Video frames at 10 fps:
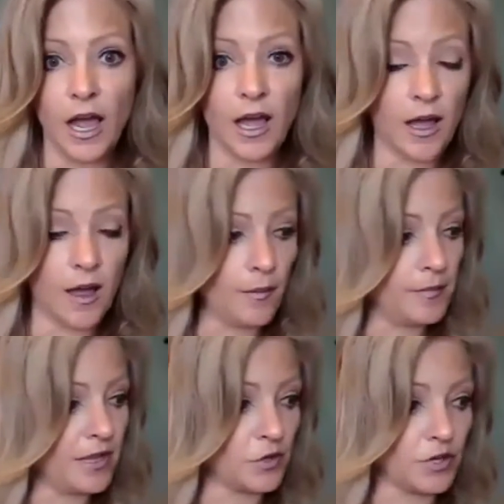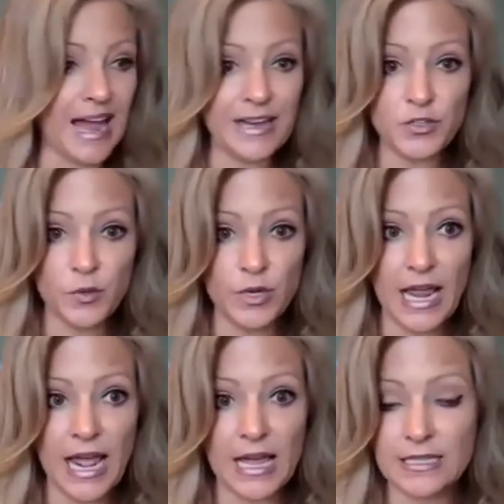If you're not doing
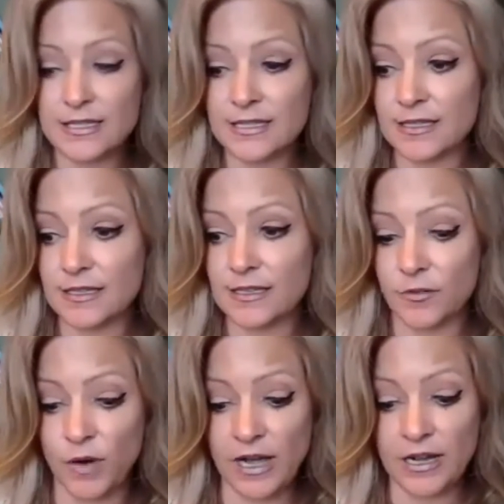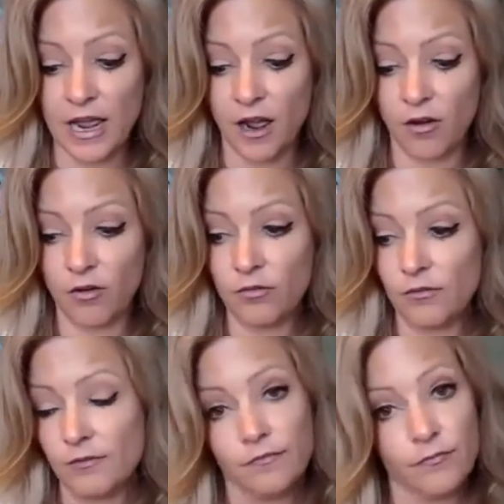ads right now,
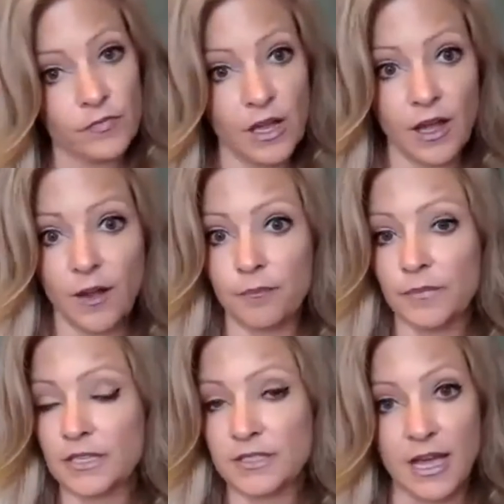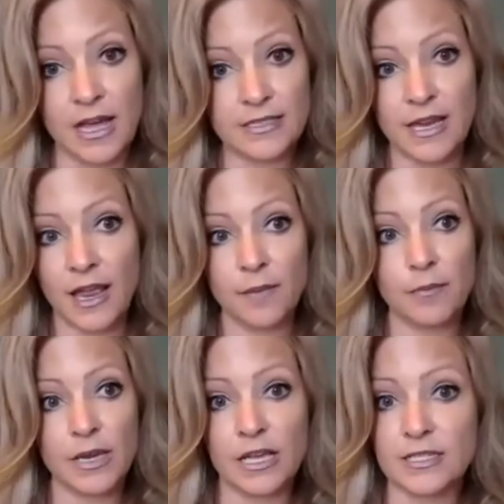it's a hot time
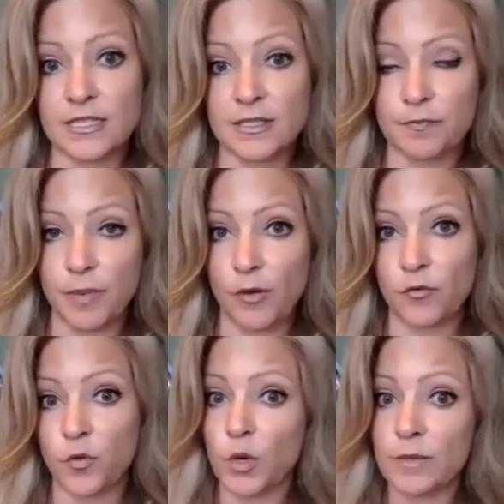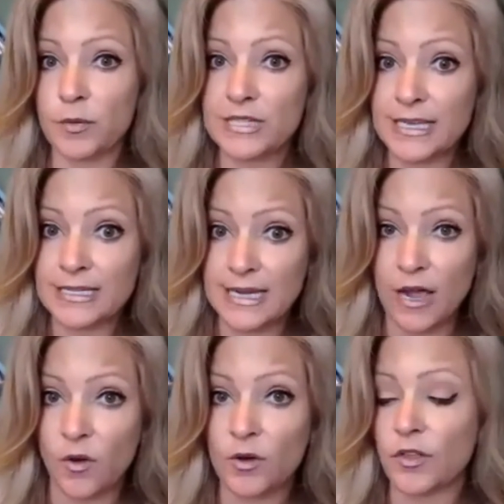because it's about 40%
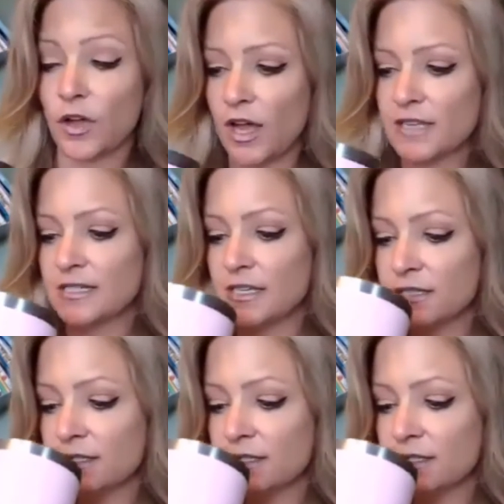down. The cost is